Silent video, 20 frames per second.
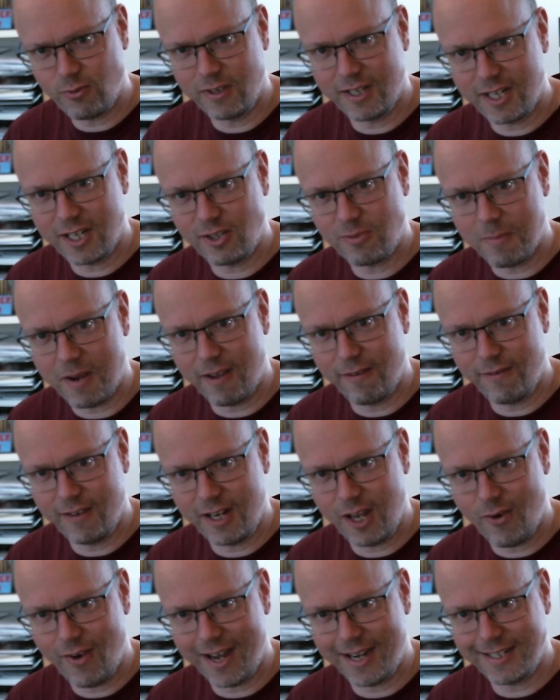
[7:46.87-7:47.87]
which is my
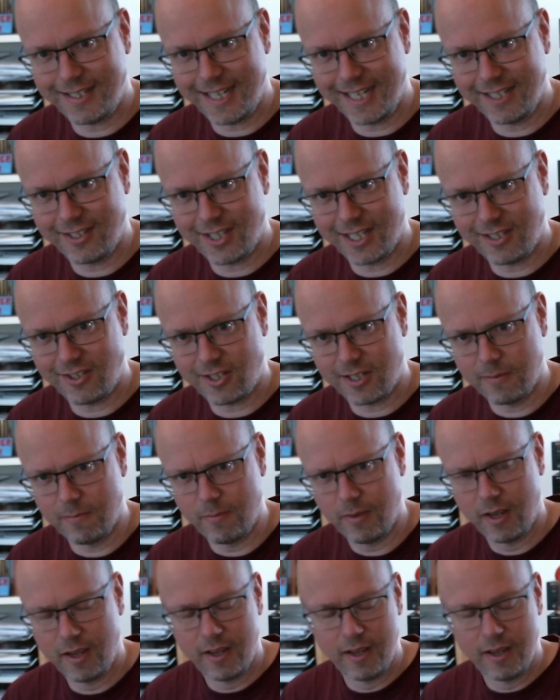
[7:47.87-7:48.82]
video editing system.